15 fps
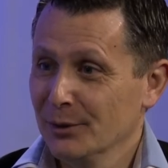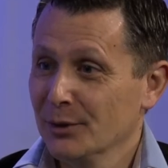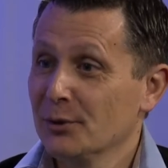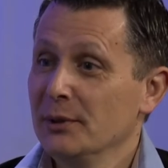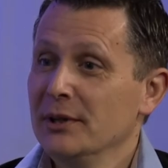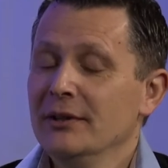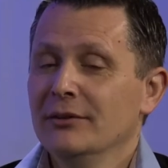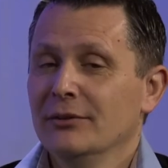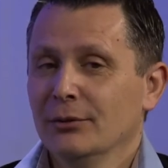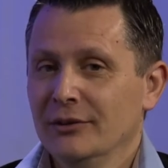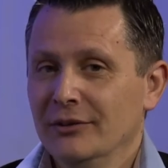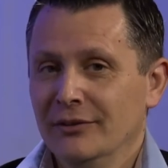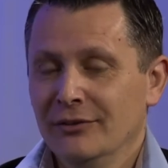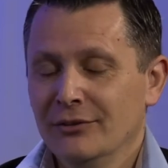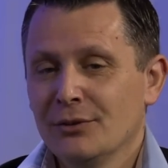I agree. So
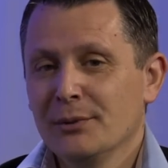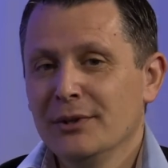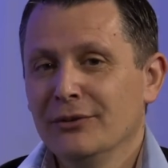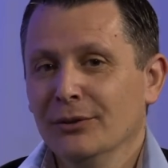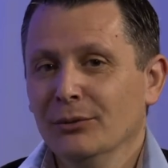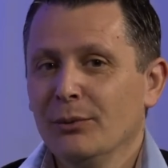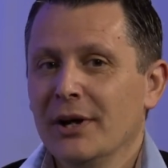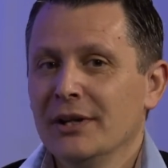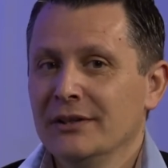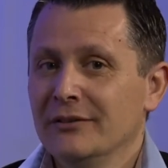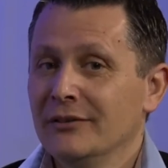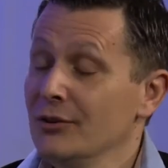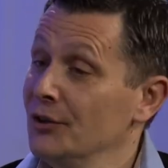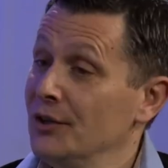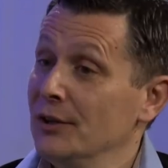this is the reason why
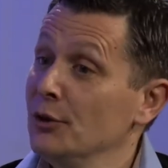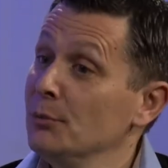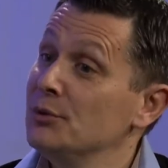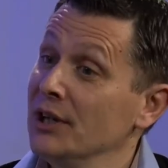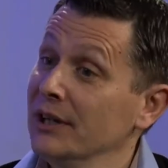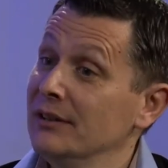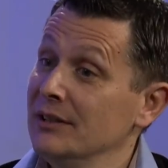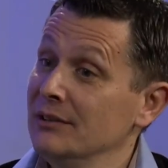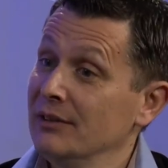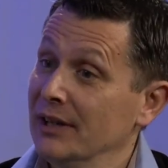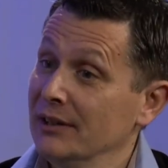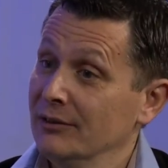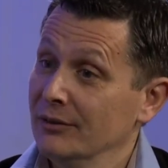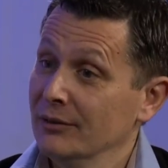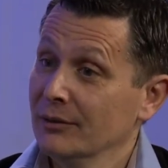it's not an objective
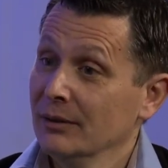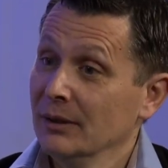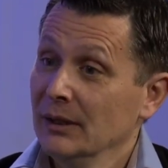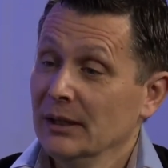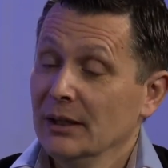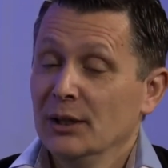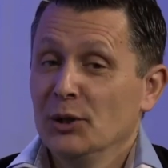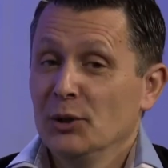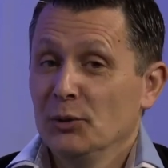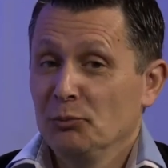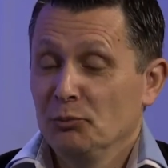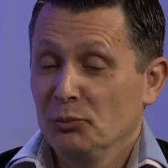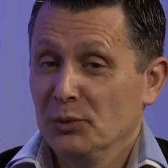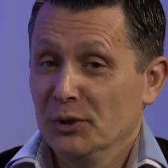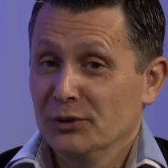answer.
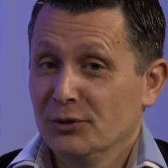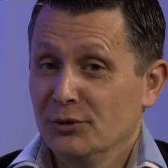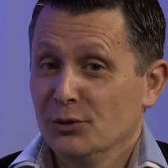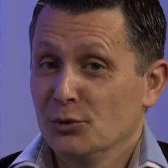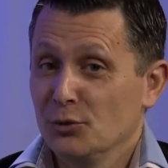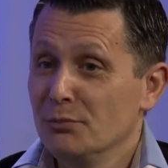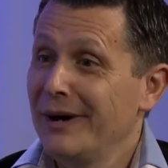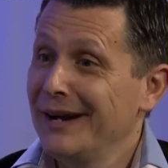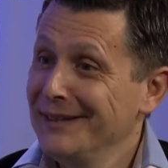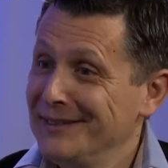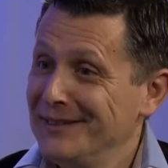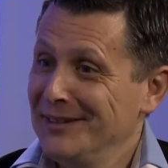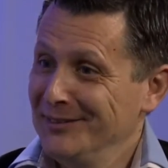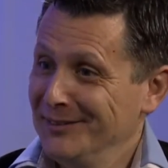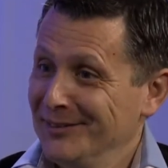But to my
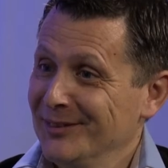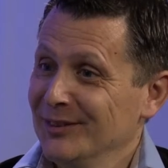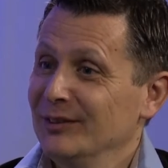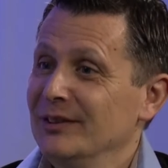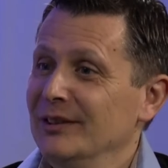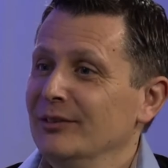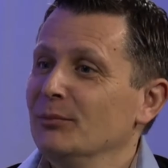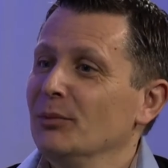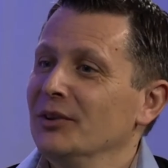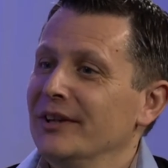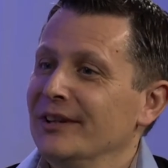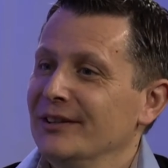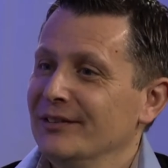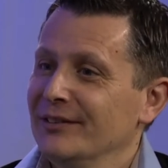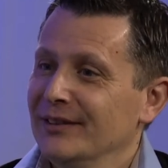test, these
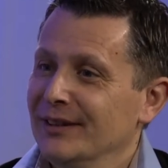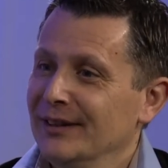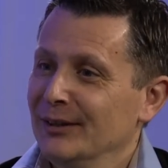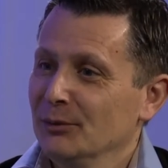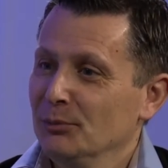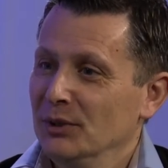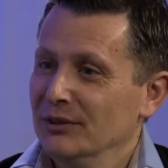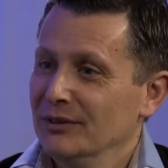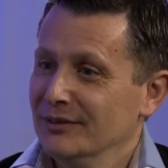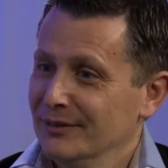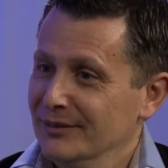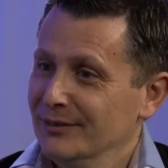models are a bit